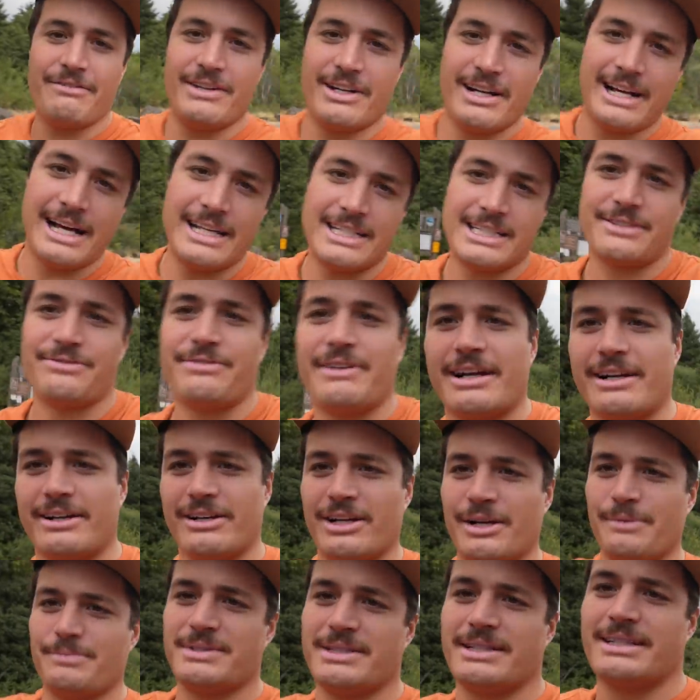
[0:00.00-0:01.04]
if you guys' friend
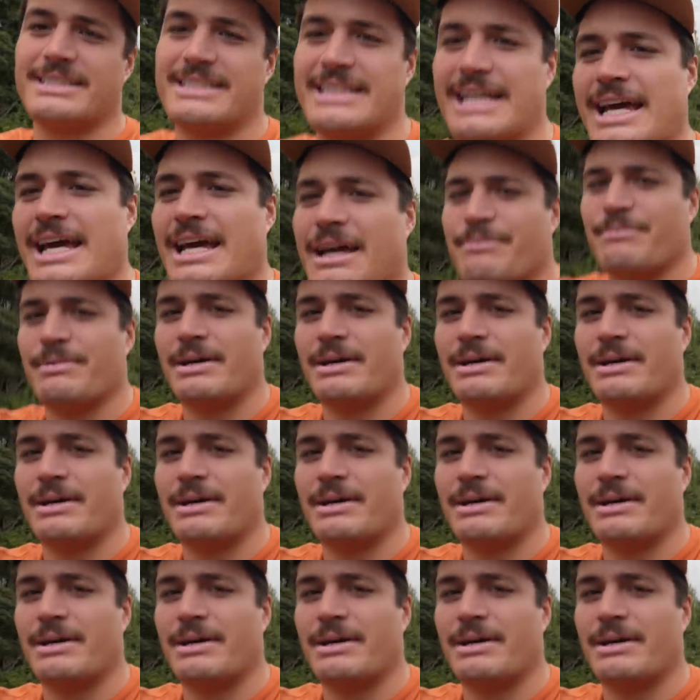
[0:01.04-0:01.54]
groups are the same,